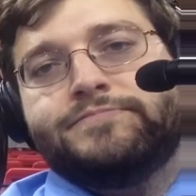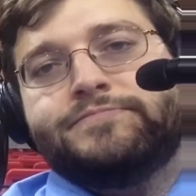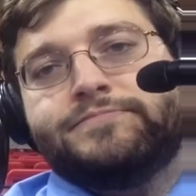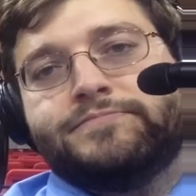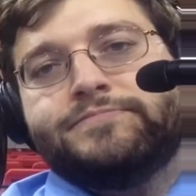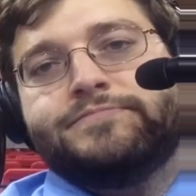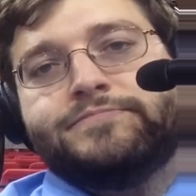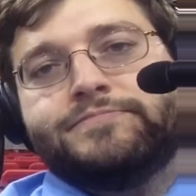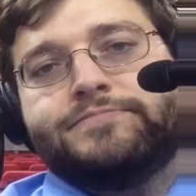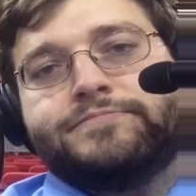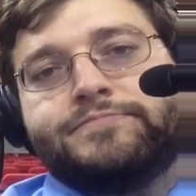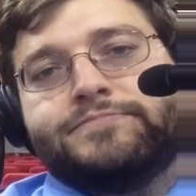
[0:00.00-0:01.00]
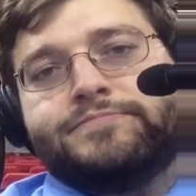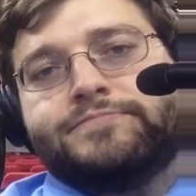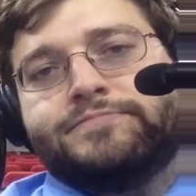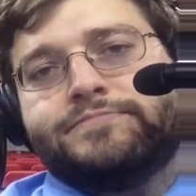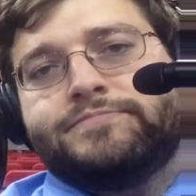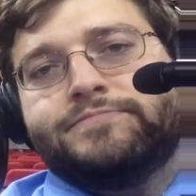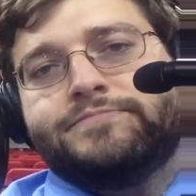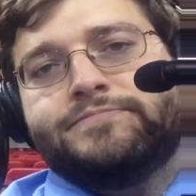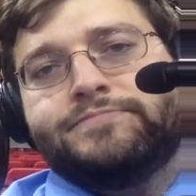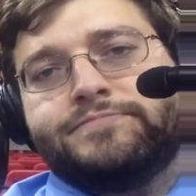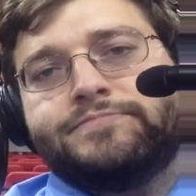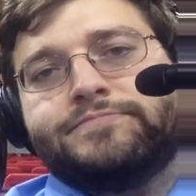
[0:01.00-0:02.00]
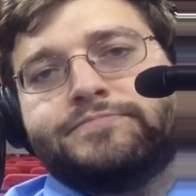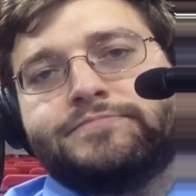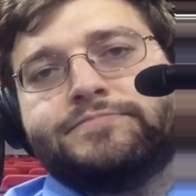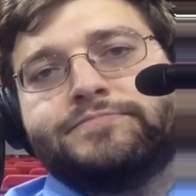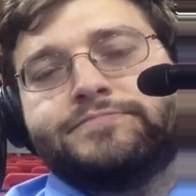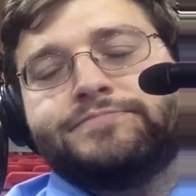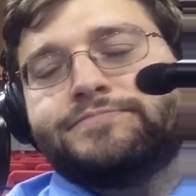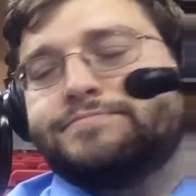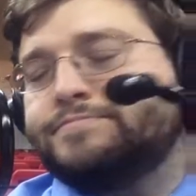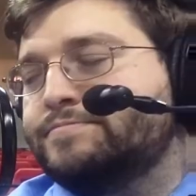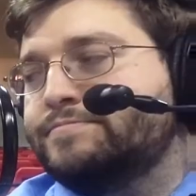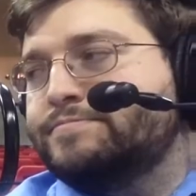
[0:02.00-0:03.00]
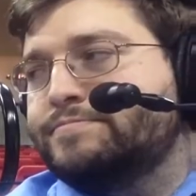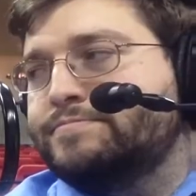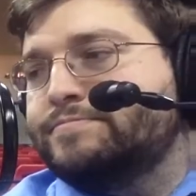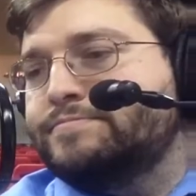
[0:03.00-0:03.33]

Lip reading: This person isn't speaking.